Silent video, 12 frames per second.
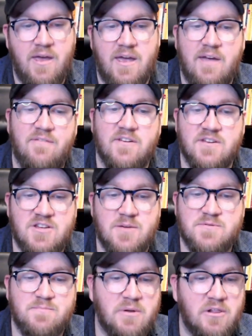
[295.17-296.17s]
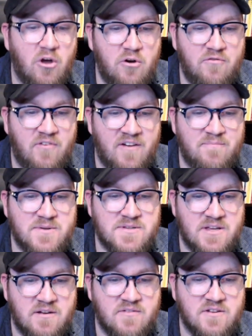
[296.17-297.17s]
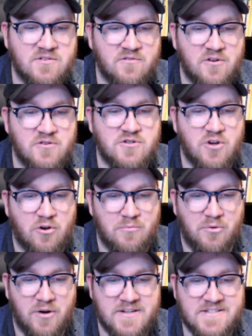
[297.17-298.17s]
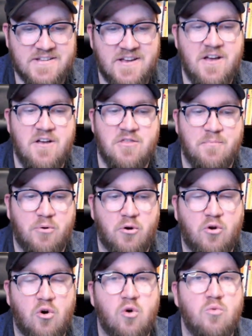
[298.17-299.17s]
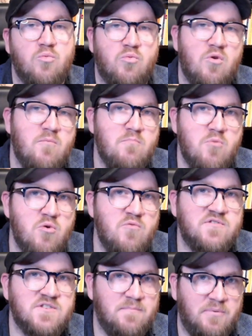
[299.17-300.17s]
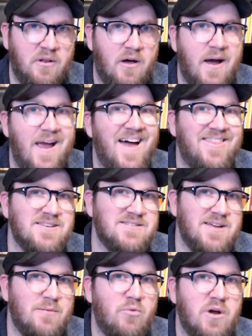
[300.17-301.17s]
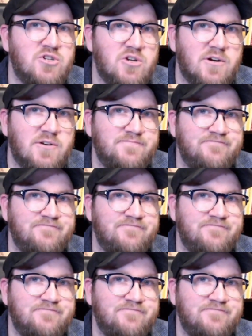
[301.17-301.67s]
If it dips below five percent of the token price, the protocol removes supply at the same ratio.